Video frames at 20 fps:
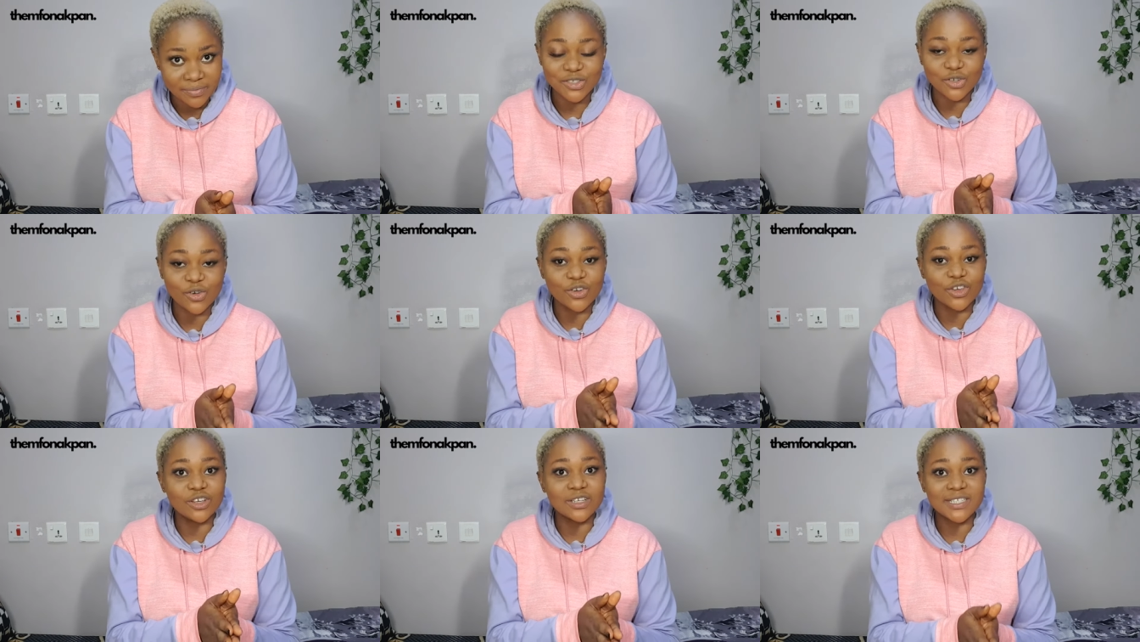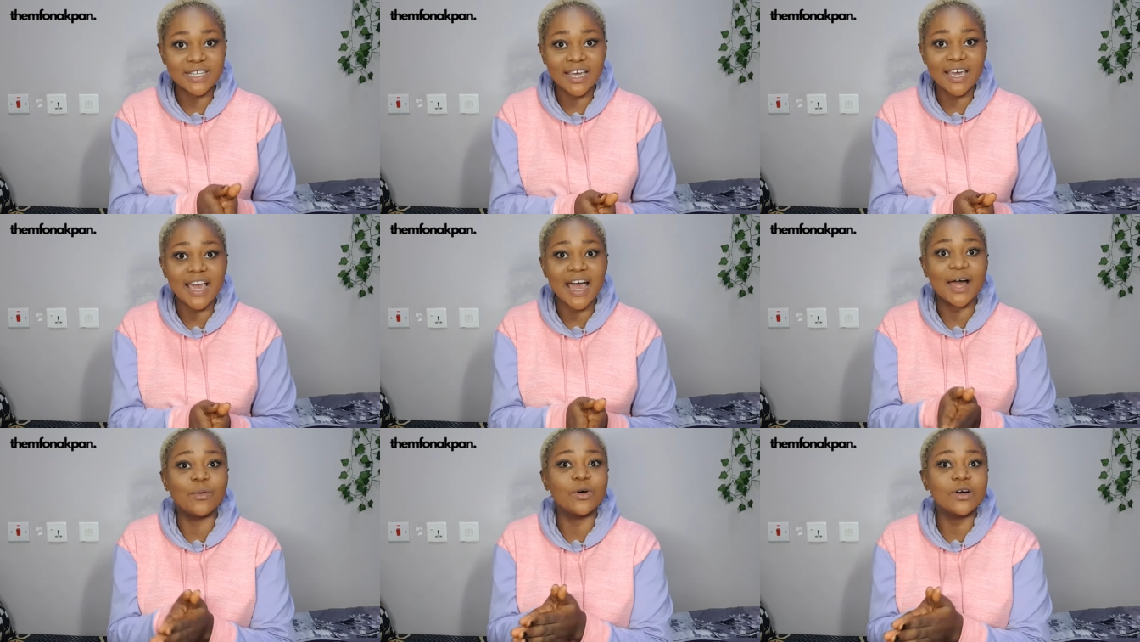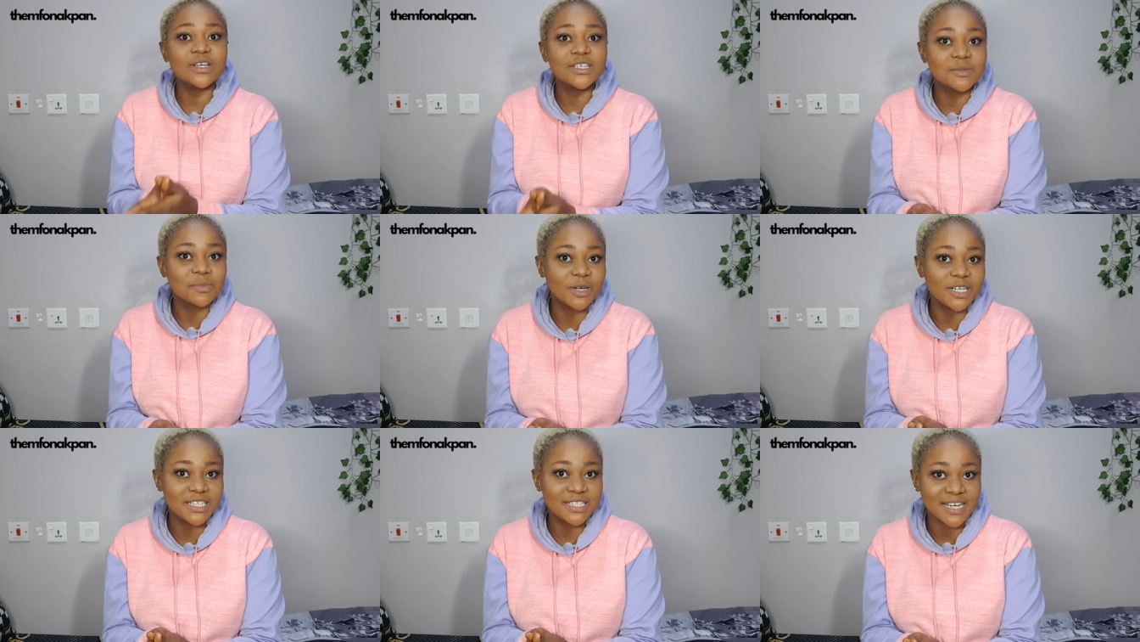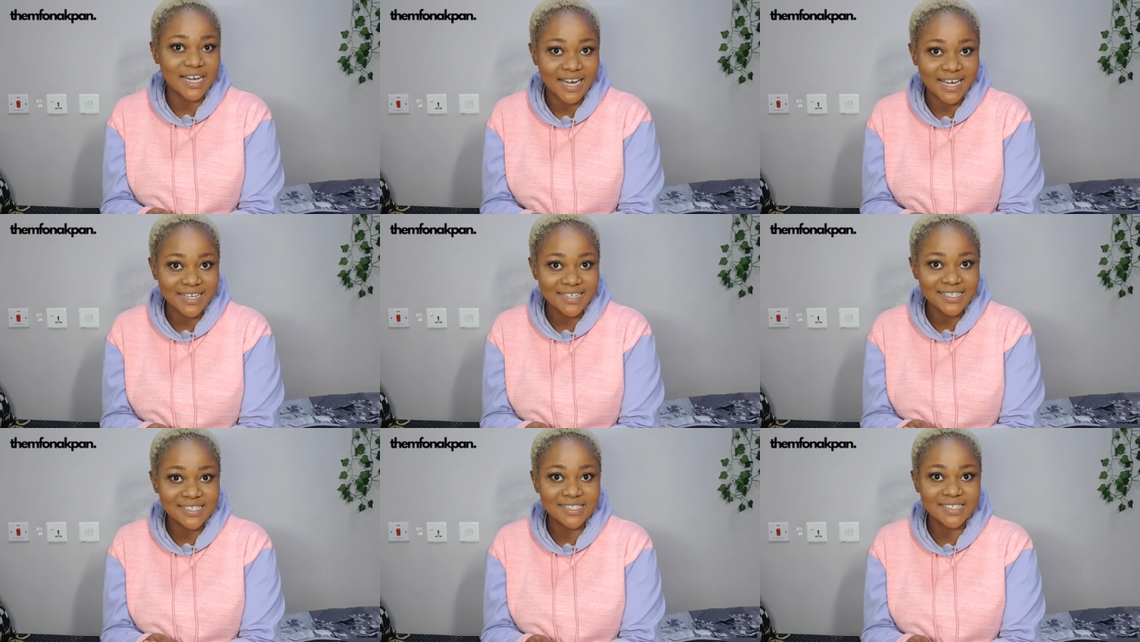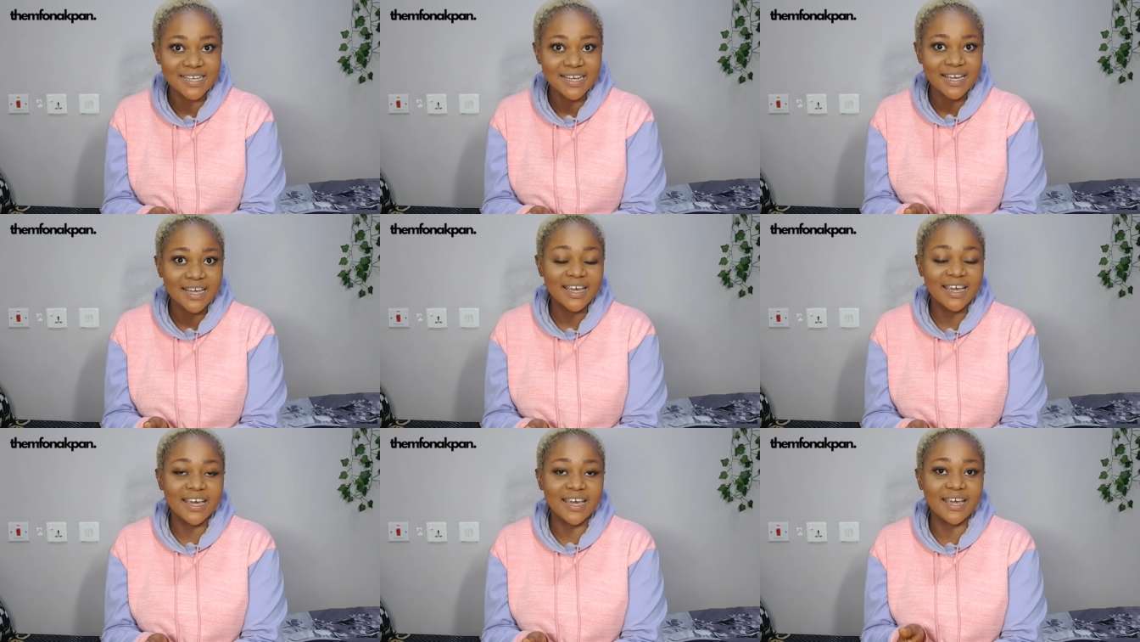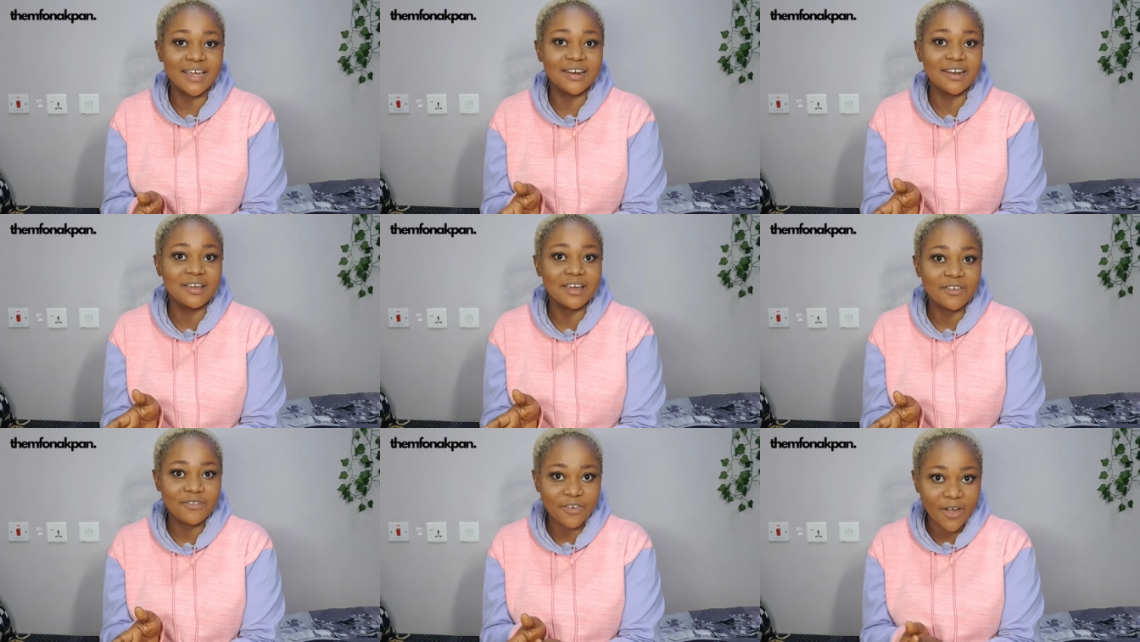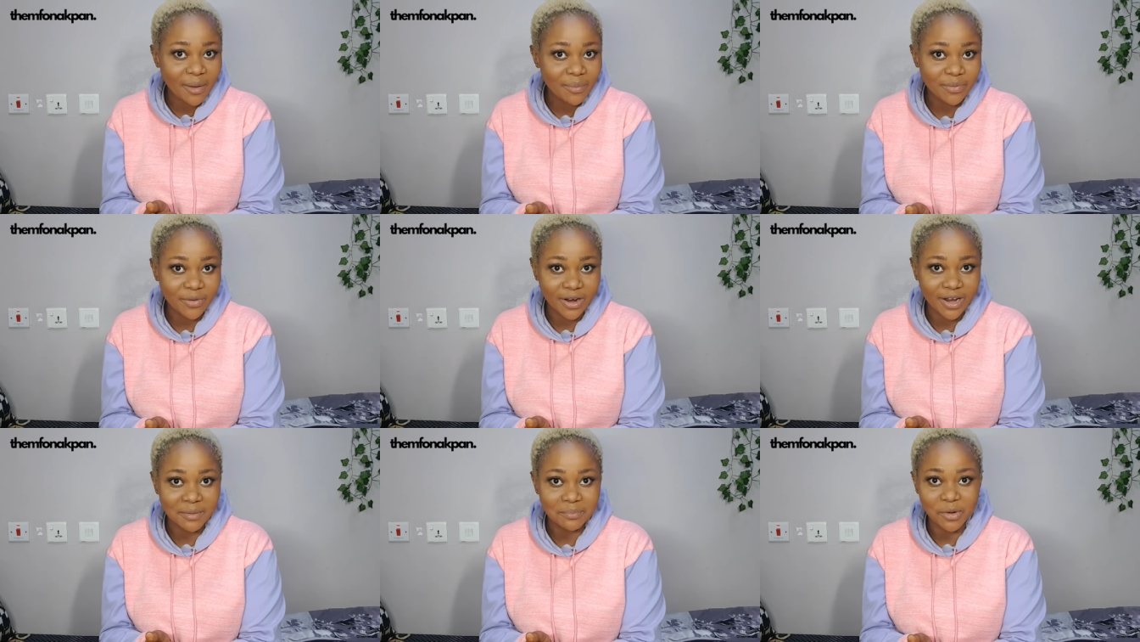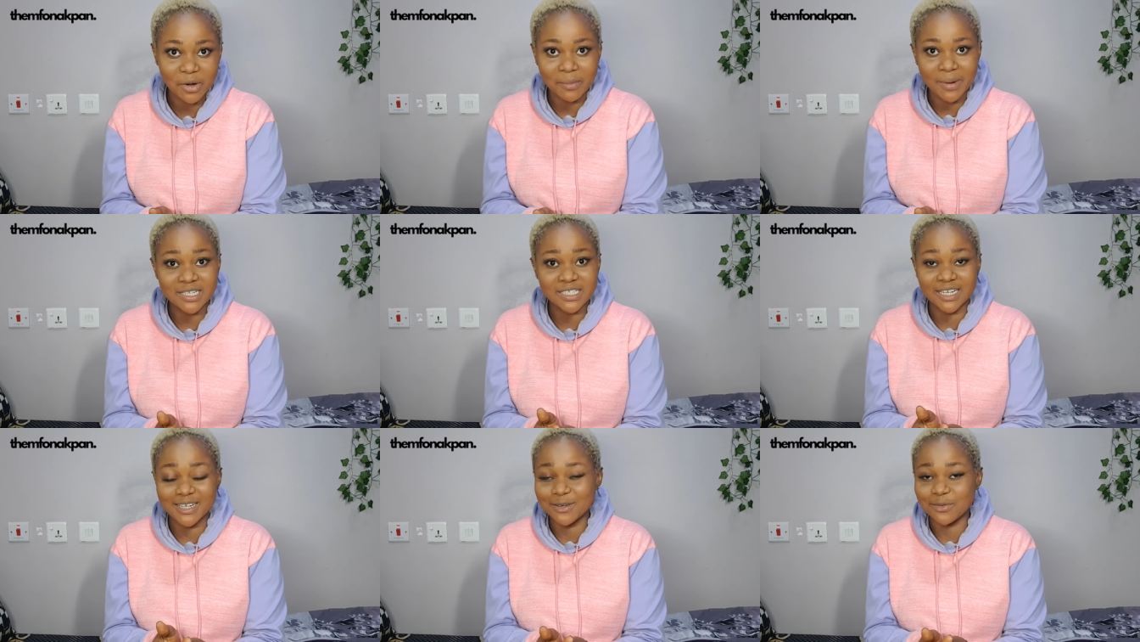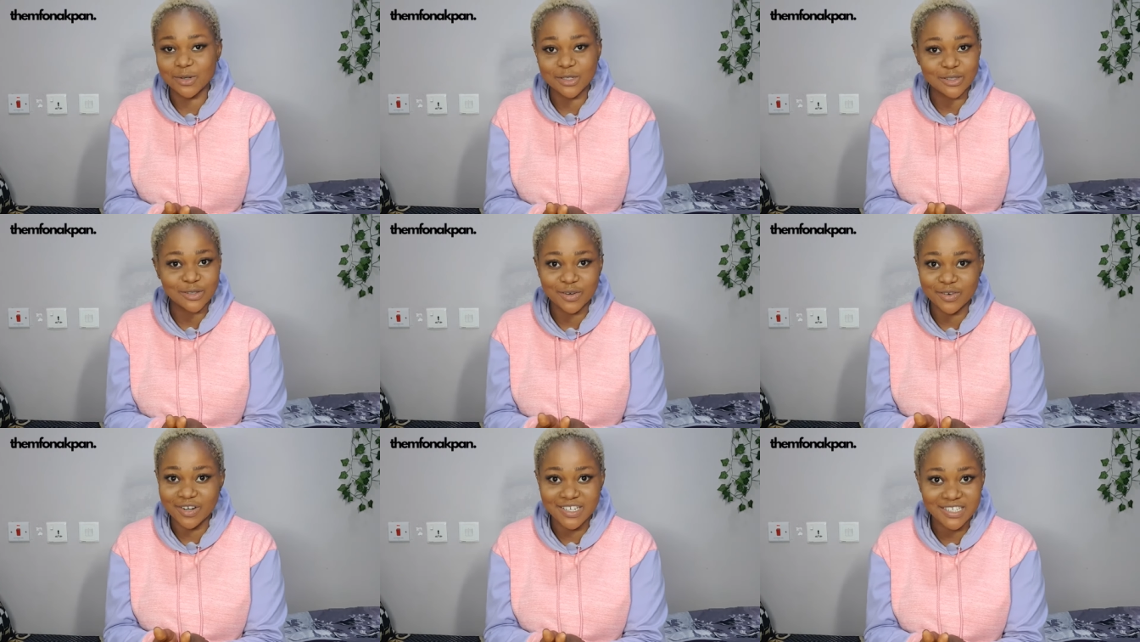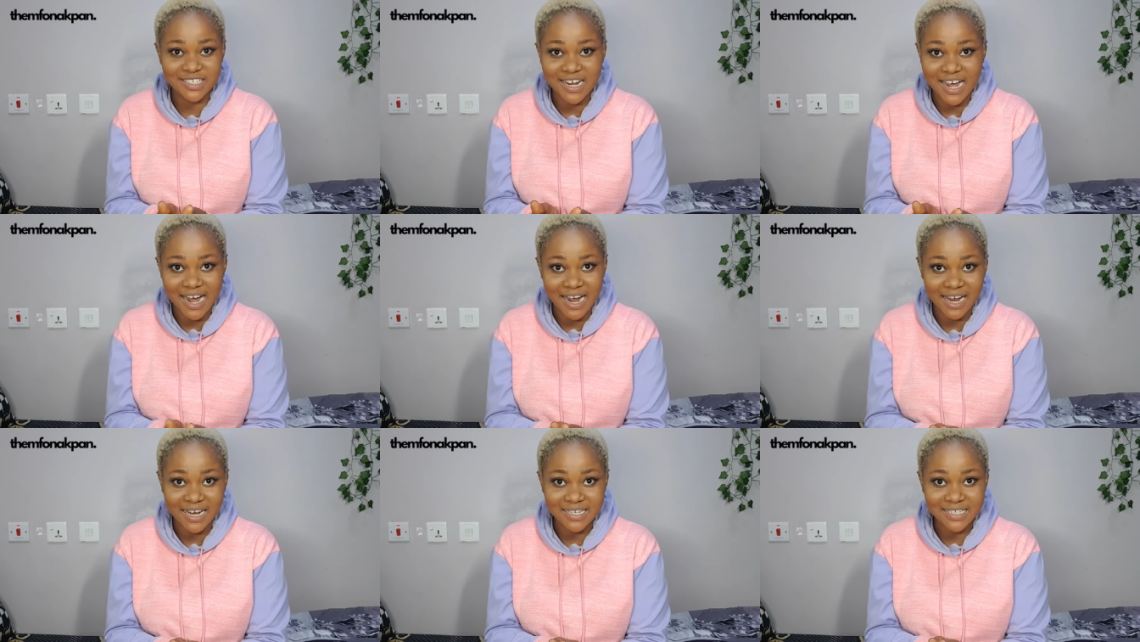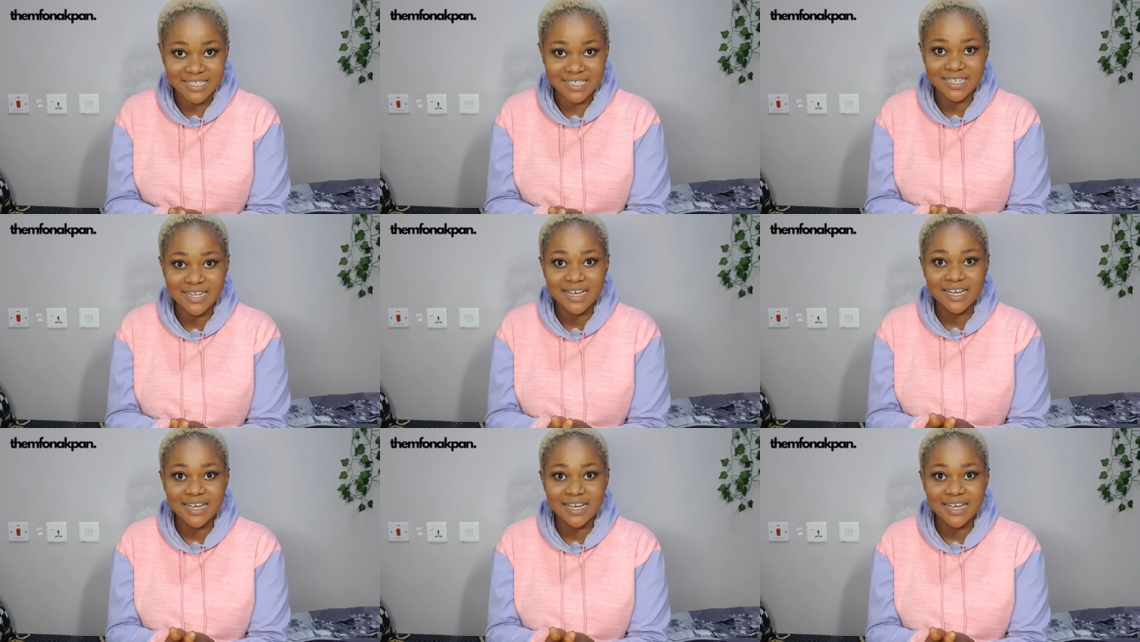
So you see, I was monetized in February, but my channel was not running ads